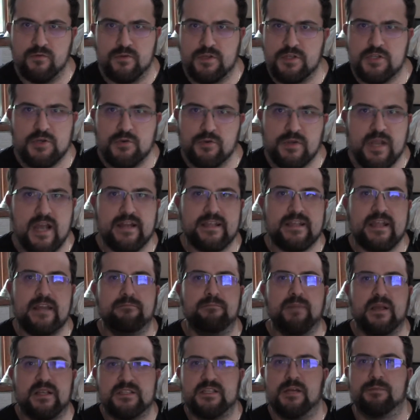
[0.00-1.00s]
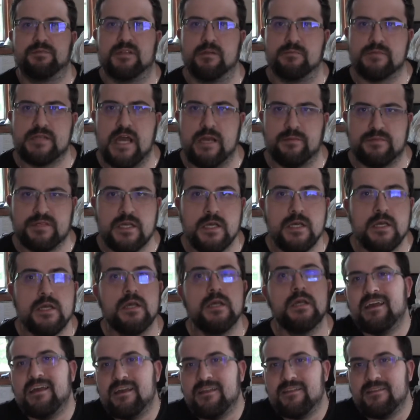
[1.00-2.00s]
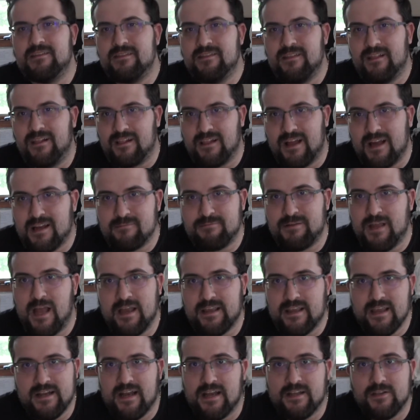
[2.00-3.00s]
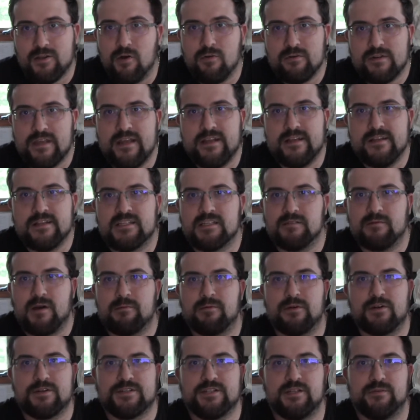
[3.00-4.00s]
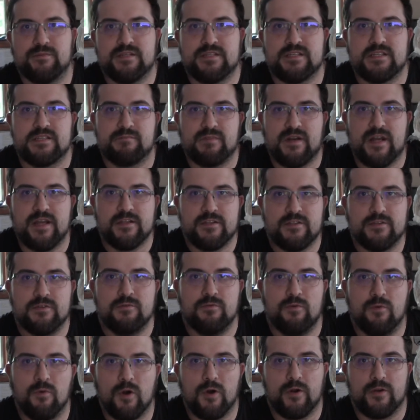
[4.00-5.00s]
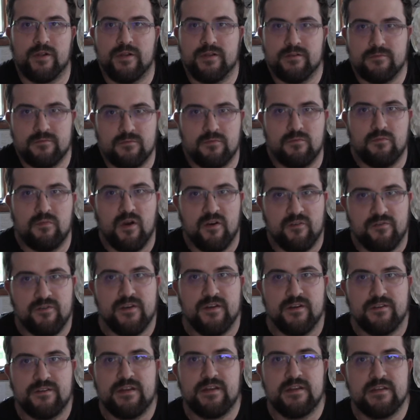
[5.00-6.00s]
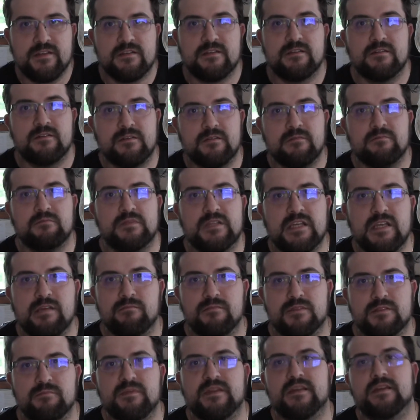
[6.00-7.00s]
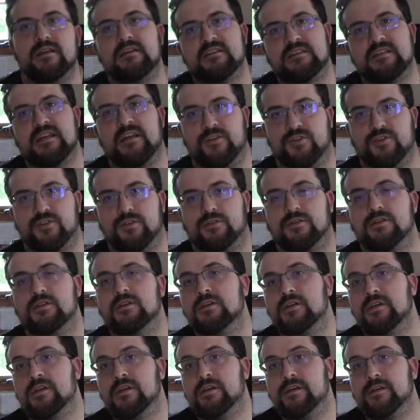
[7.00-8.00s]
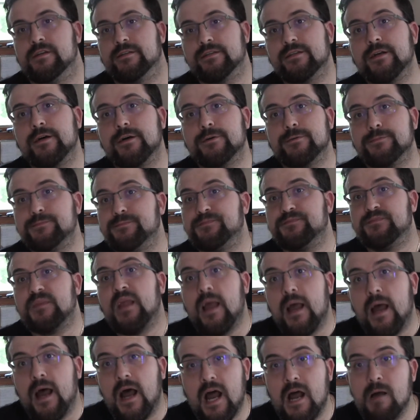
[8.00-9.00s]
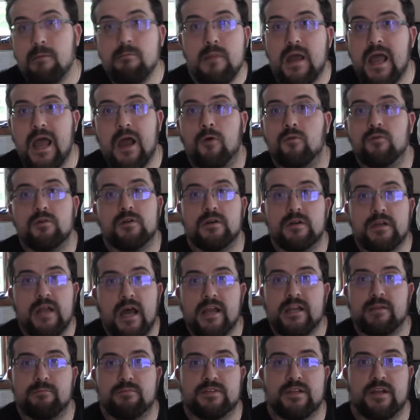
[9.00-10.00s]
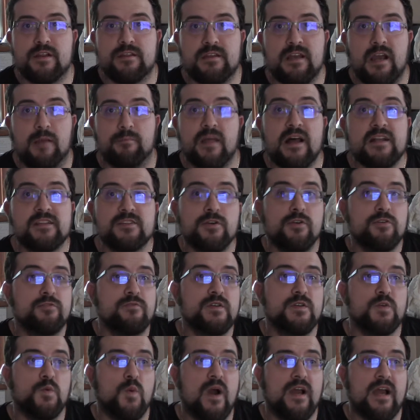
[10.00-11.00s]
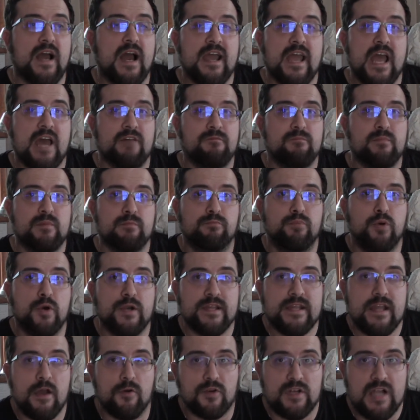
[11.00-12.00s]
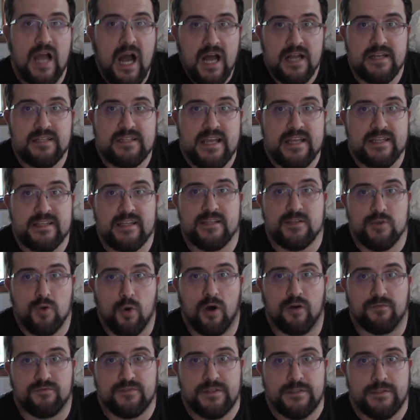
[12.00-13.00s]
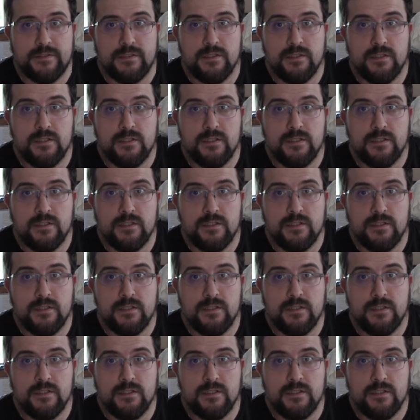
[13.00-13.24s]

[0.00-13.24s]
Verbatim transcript: the two kind of get mixed up sometimes. A lot of again, I don't get into my personal business, but I do work in a field that is deems me essential. So I'm out 90% of the time. That's the only reason why I haven't been putting out content as often